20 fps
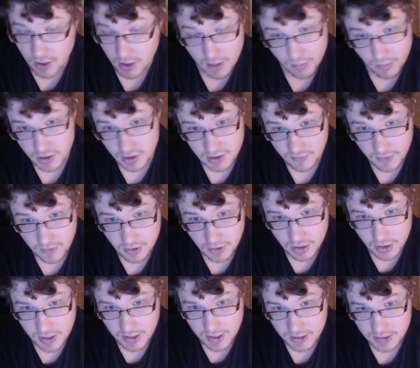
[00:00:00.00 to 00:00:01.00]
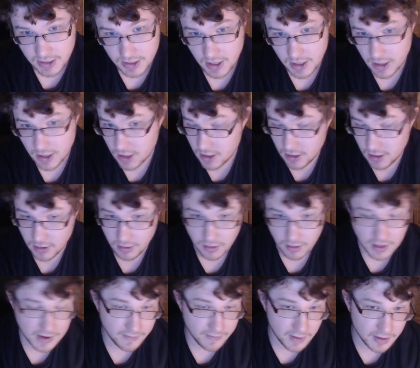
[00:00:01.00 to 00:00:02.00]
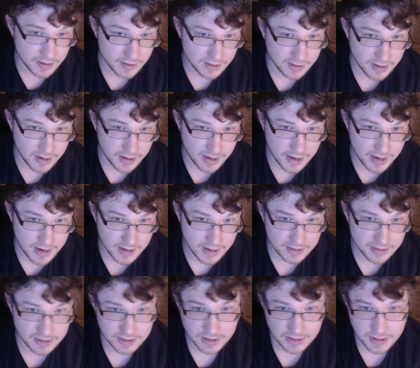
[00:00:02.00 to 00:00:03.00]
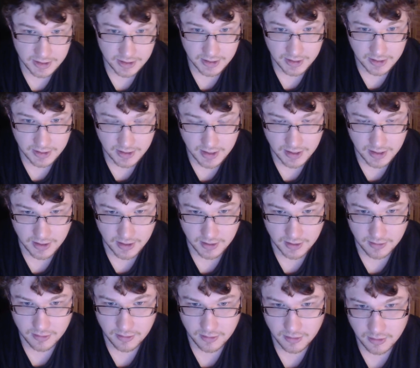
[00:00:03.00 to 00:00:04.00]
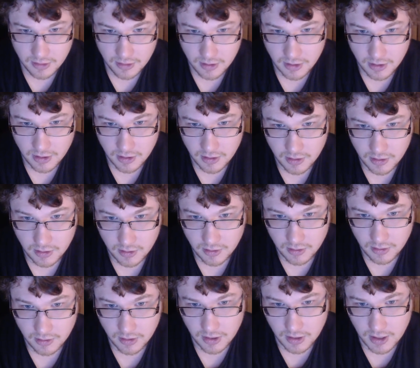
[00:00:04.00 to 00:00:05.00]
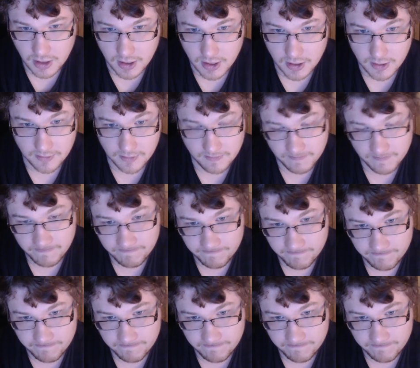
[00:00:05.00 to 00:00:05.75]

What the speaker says: a lot of Person of Interest, a lot of NCIS. Uh, um,